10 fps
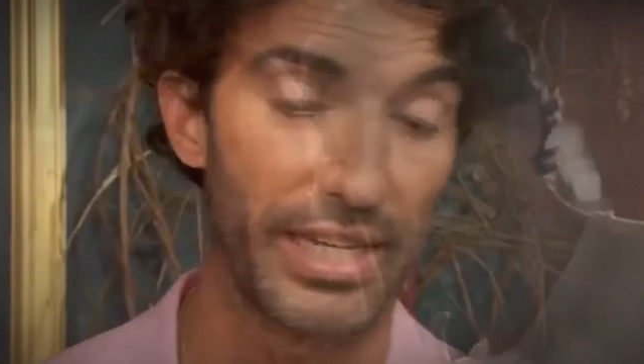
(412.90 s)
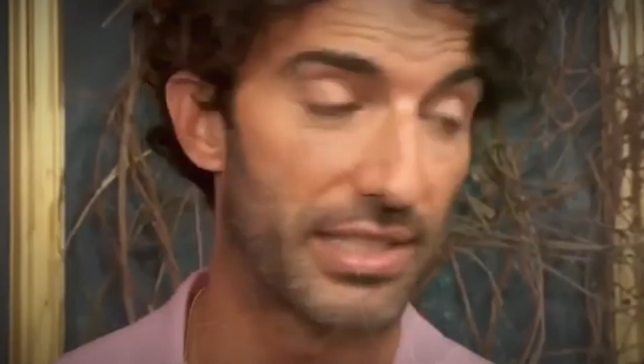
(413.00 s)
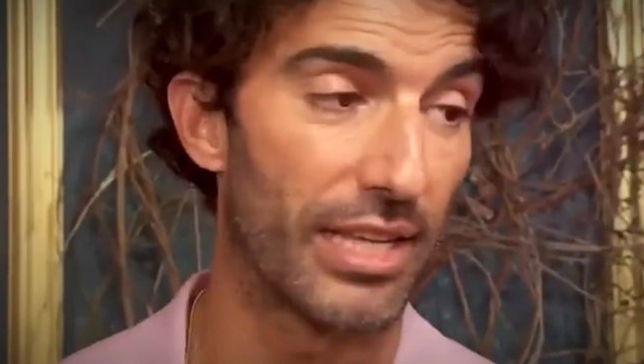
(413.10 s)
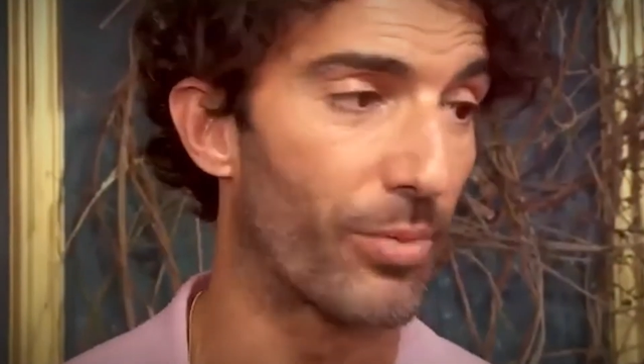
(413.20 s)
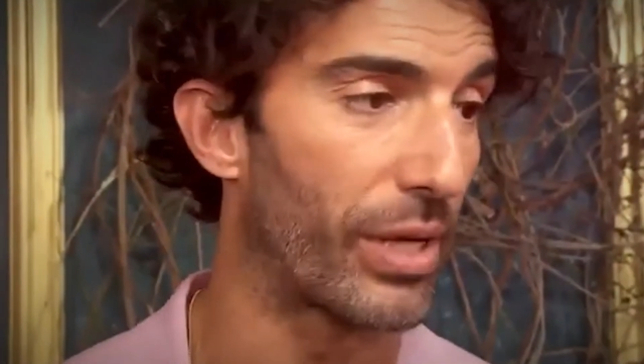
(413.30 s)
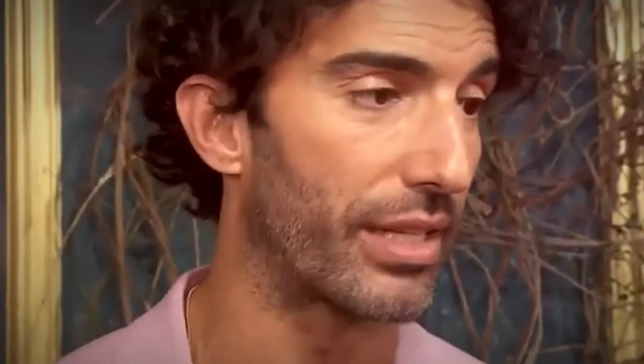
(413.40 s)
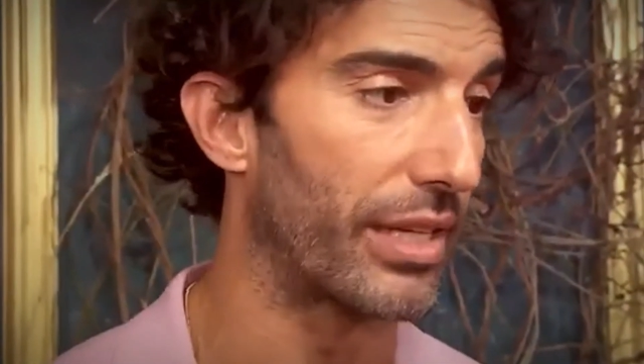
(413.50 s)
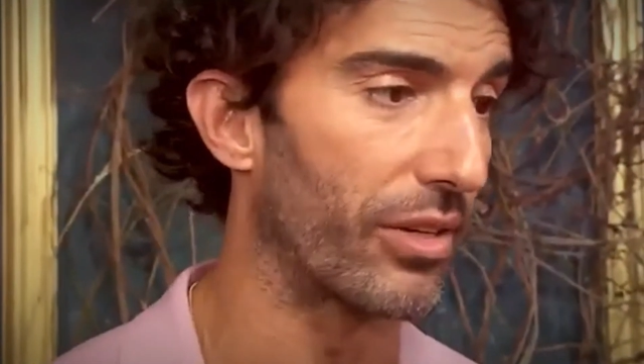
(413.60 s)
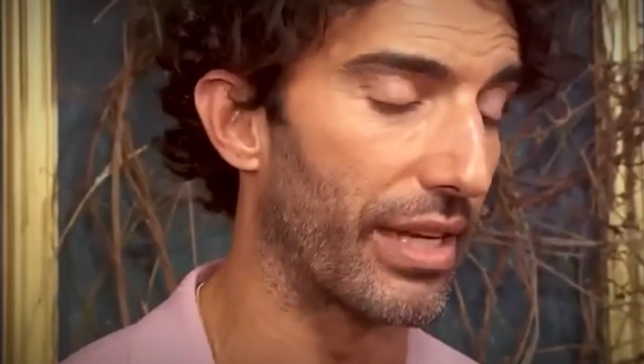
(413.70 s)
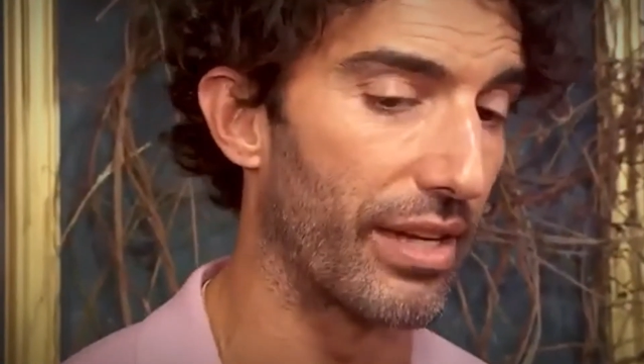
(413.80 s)
pulling him
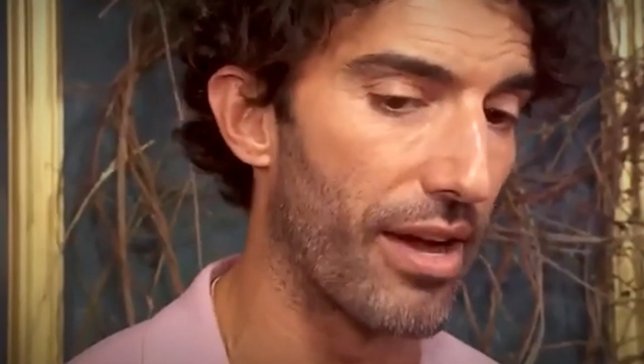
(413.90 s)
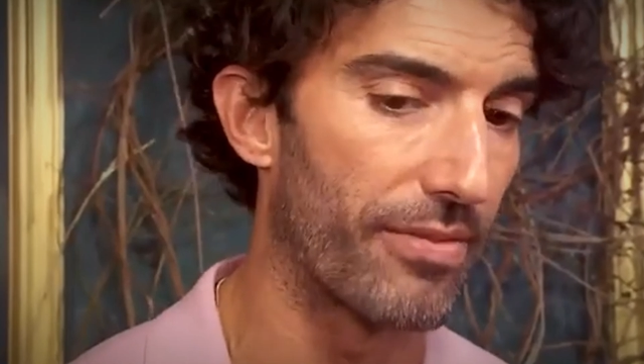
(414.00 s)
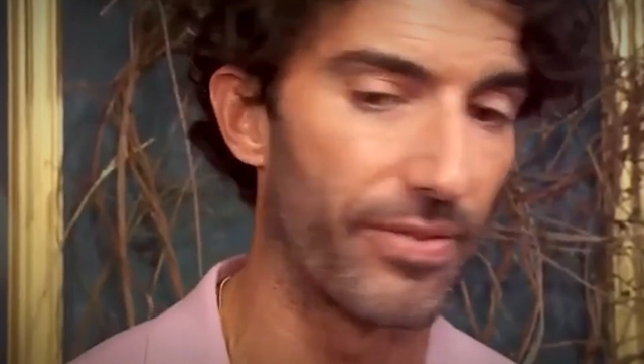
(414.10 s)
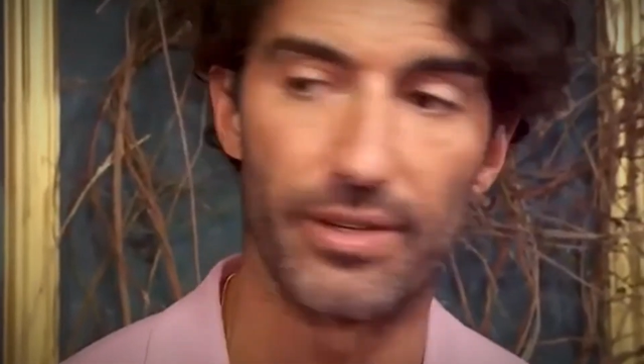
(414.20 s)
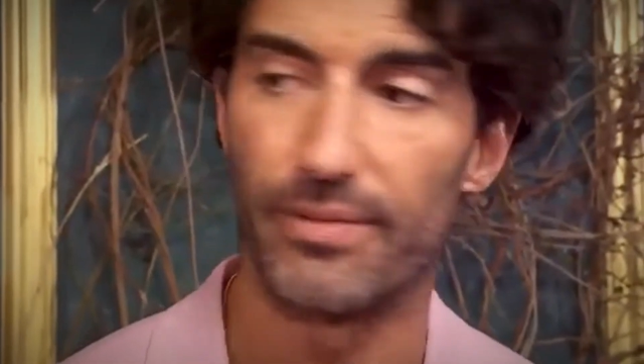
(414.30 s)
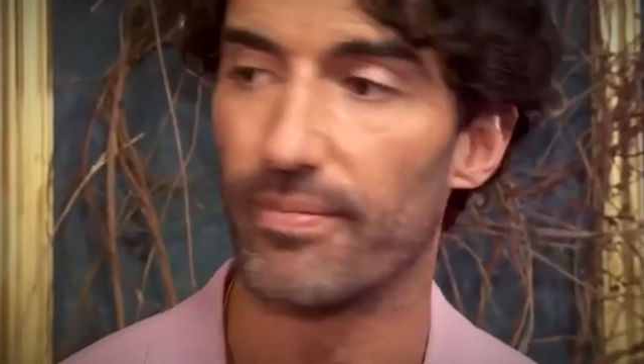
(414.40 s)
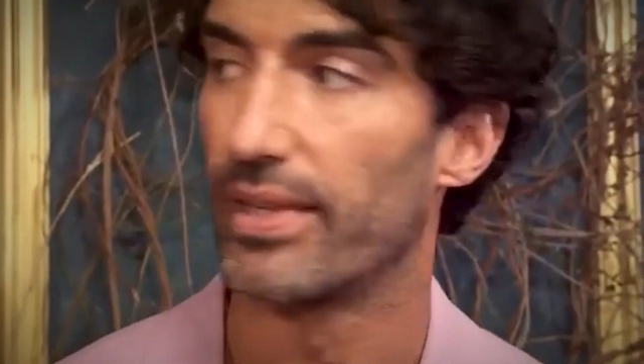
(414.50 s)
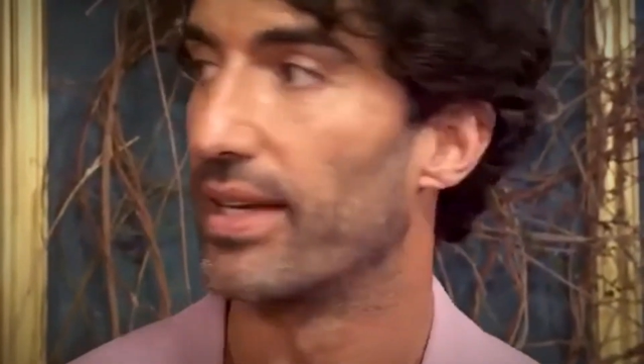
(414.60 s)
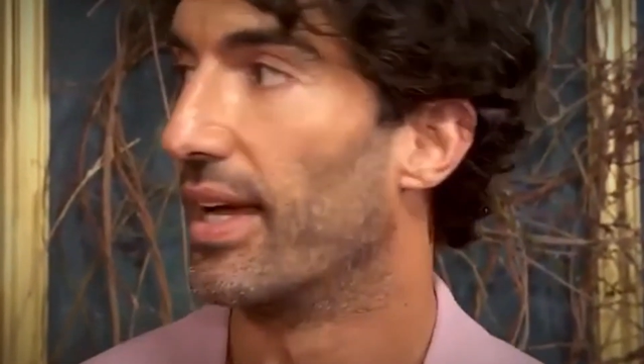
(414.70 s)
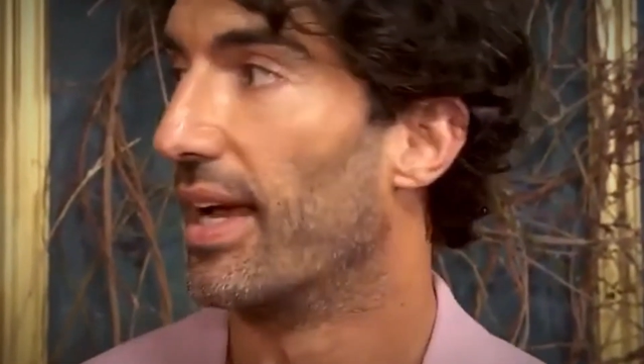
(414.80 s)
directly into the
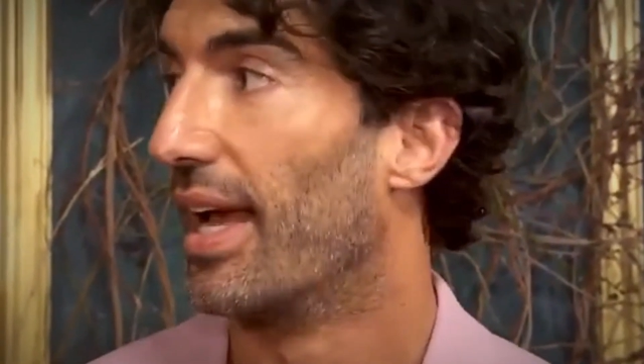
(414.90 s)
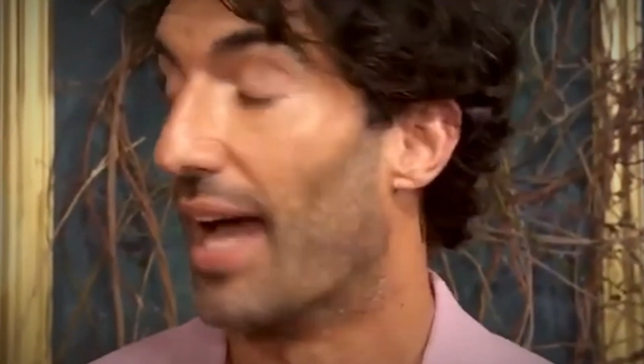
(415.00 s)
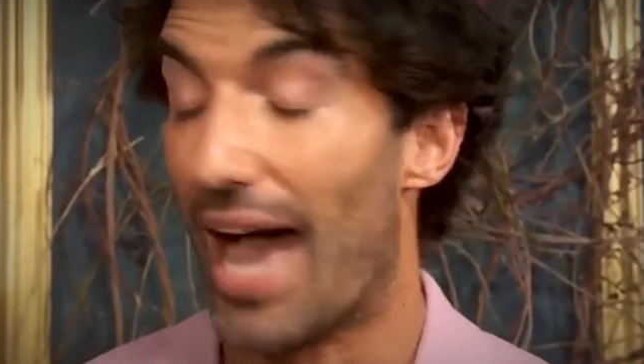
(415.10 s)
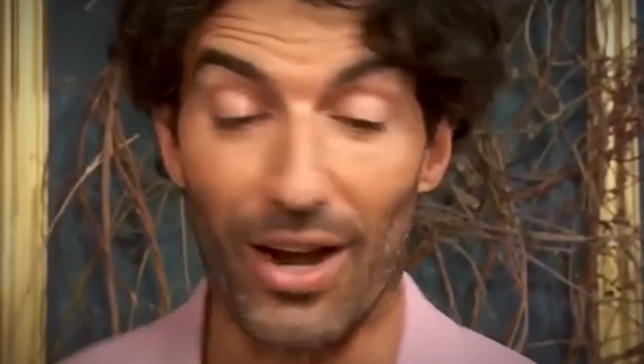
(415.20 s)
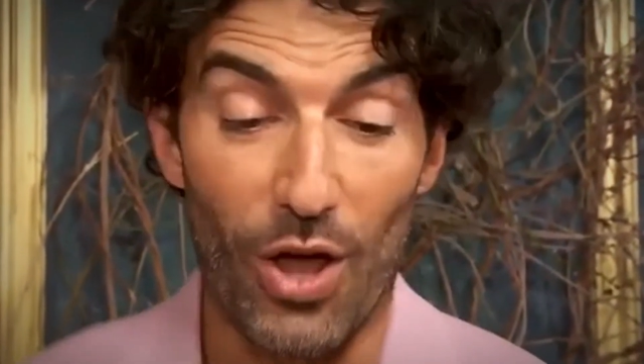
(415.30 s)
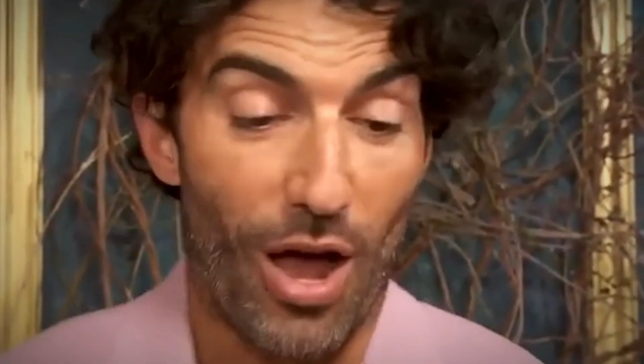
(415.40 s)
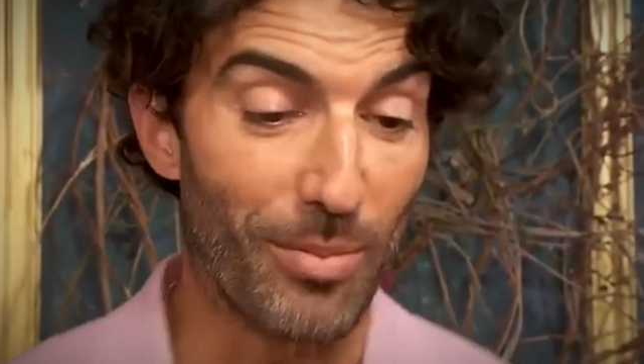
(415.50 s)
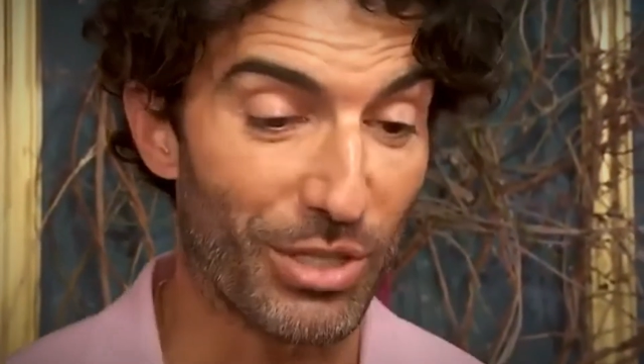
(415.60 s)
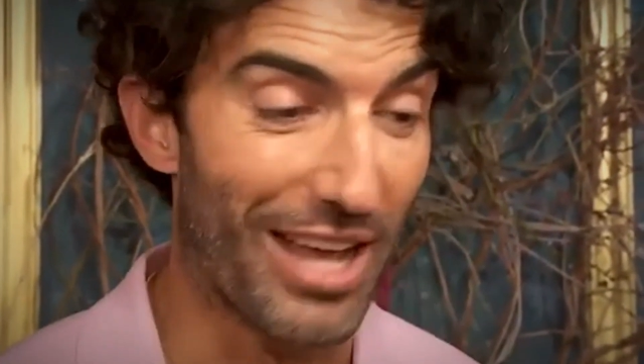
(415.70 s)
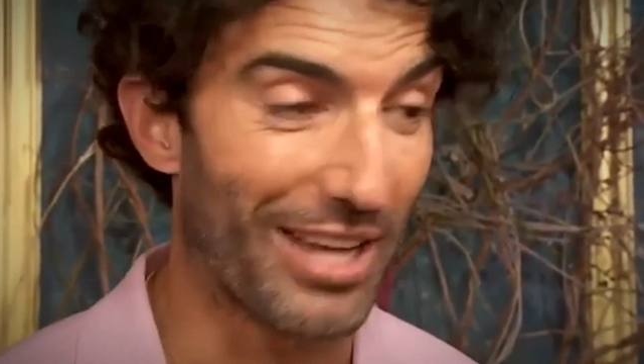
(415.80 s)
controversy.
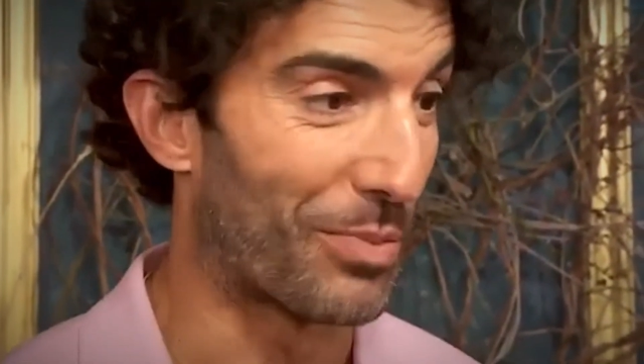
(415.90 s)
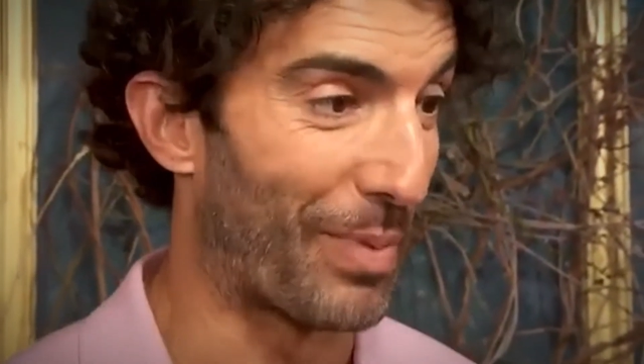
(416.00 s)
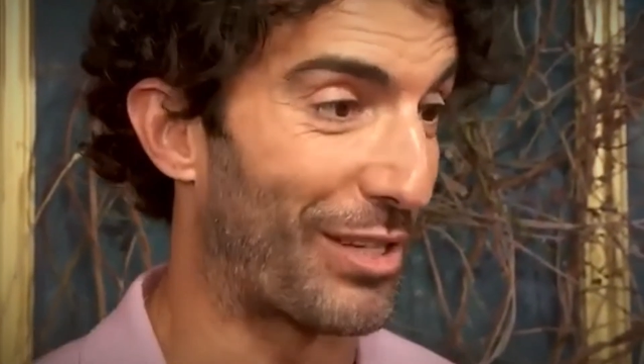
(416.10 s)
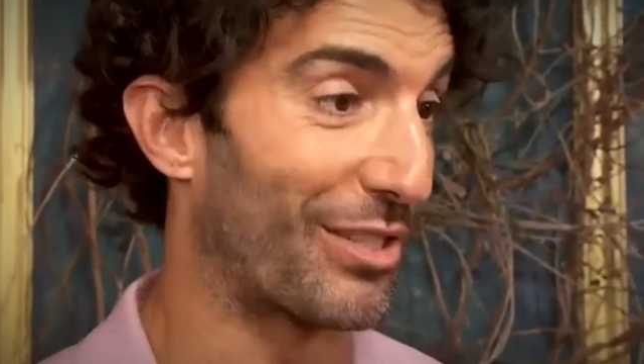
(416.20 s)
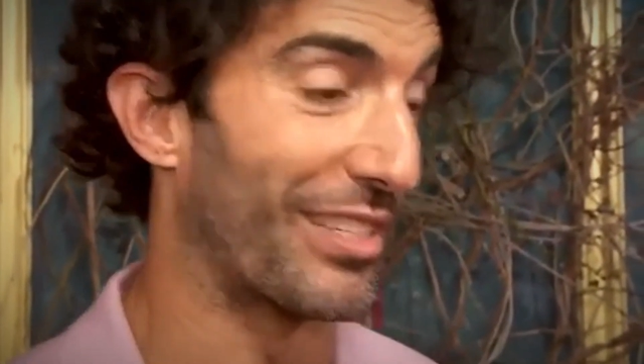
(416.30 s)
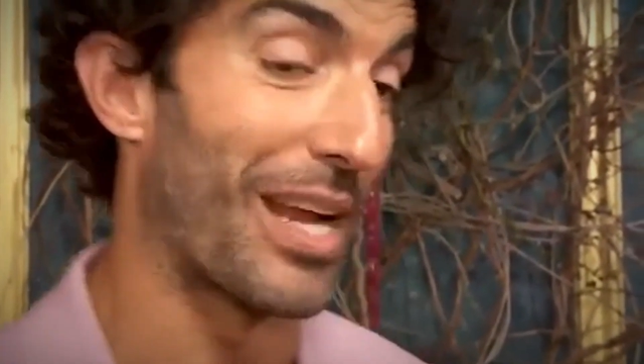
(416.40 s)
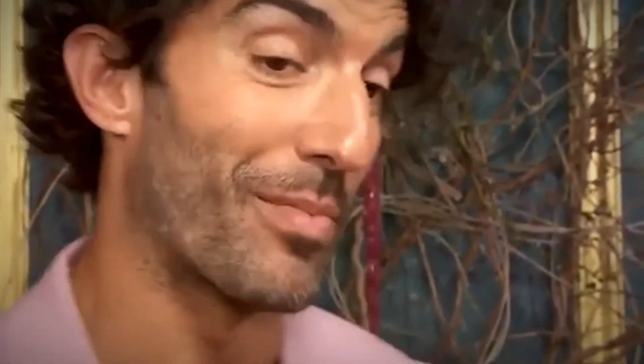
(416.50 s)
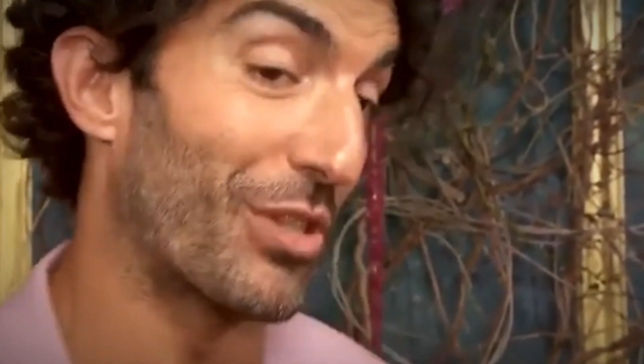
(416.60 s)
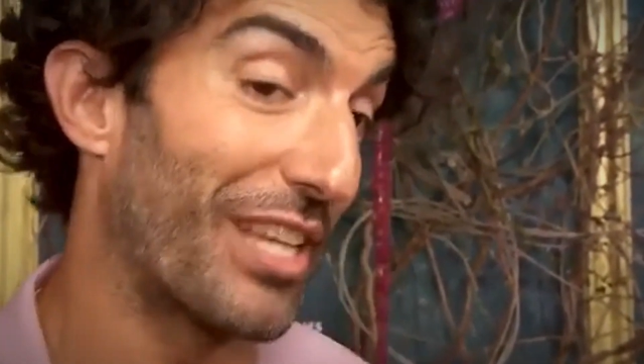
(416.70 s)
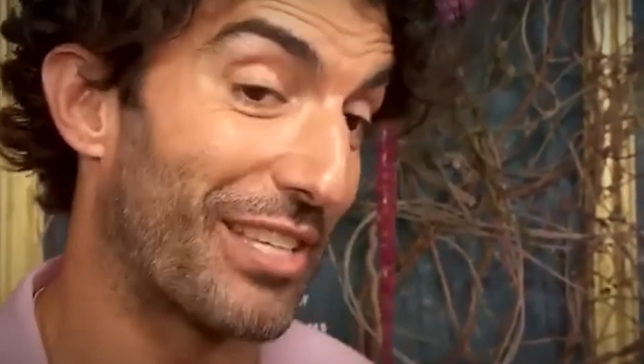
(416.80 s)
Once considered